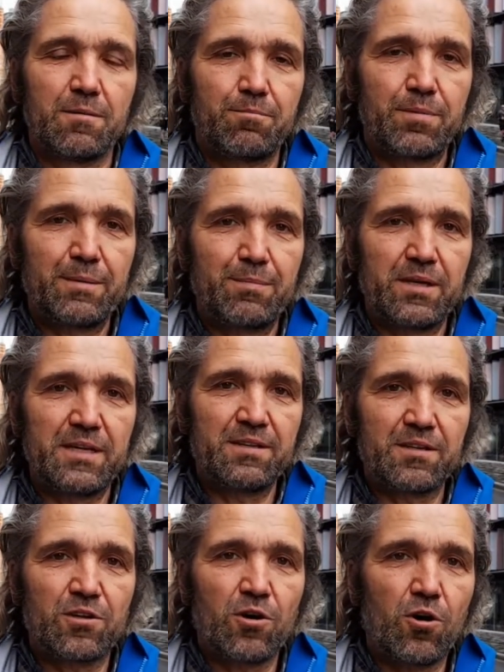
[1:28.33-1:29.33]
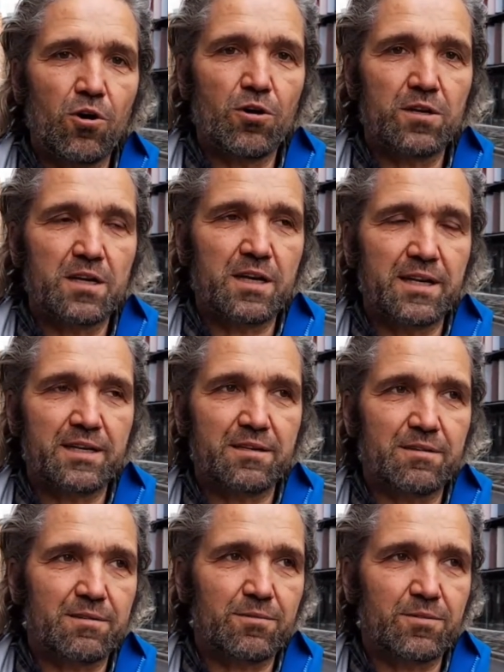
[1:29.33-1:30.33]
people in the court, like
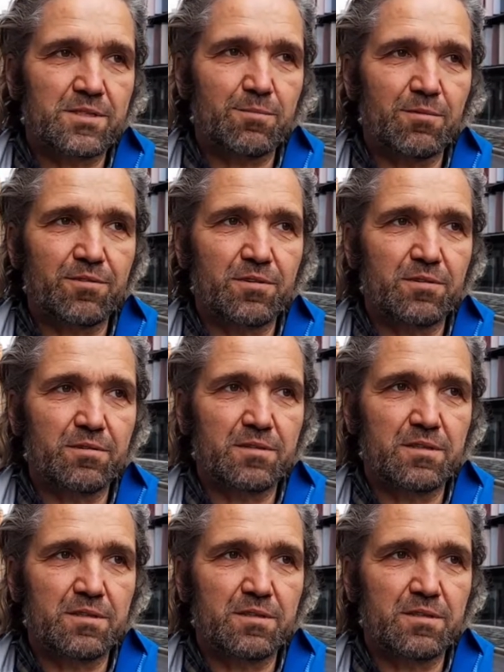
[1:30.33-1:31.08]
some of the